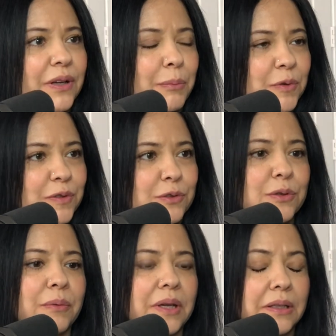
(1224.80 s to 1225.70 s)
I'm also
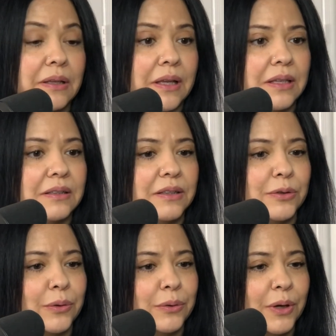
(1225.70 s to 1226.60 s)
doing like
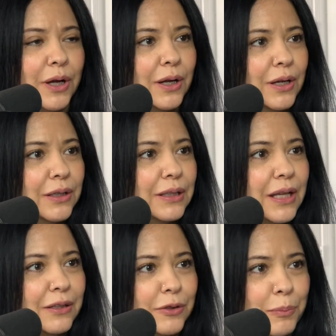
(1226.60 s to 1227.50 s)
little
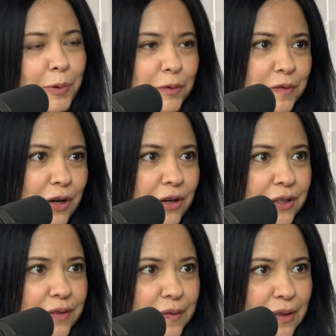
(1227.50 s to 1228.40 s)

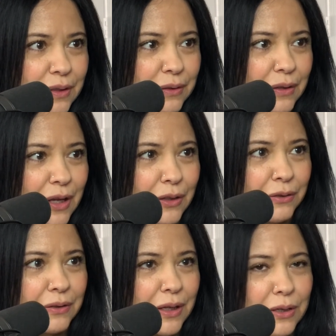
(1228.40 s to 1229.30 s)
postcards and like
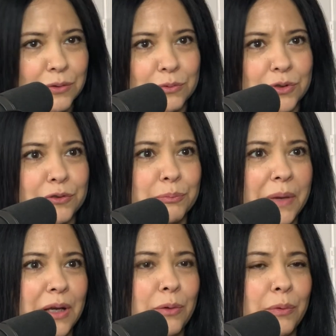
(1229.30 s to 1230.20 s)
just
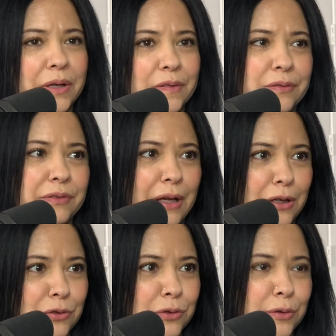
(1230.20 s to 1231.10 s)
many ways of like
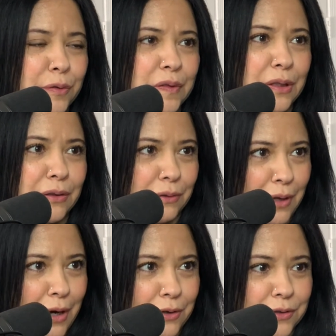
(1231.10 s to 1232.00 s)
introducing the
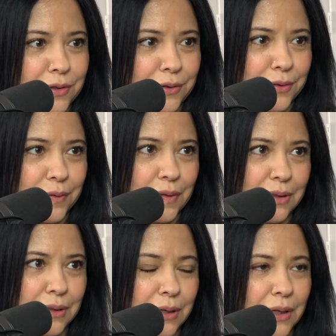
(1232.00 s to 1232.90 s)
characters,
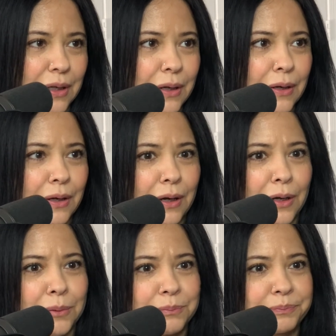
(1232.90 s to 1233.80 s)
and
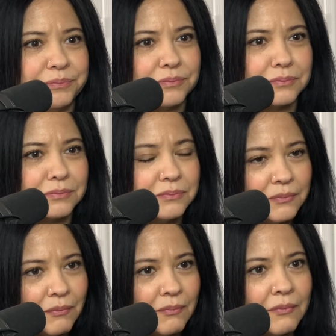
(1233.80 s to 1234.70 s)
I
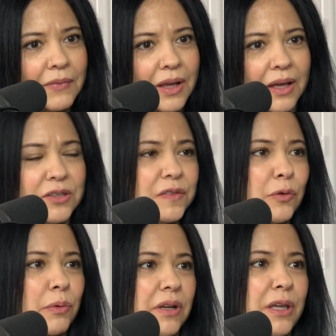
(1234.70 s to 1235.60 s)
just
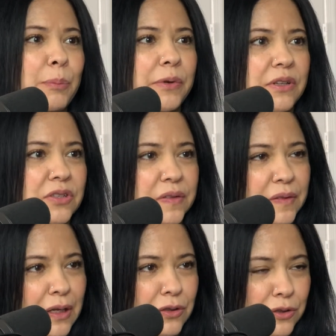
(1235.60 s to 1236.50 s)
don't want to keep it in just
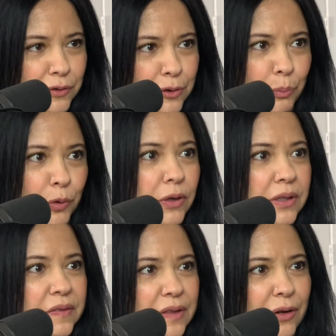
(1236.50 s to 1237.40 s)
the book
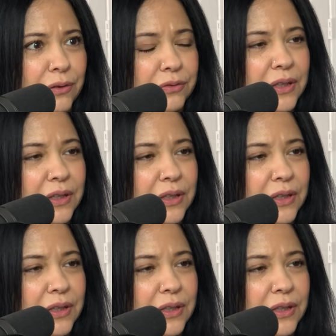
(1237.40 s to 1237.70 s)
itself.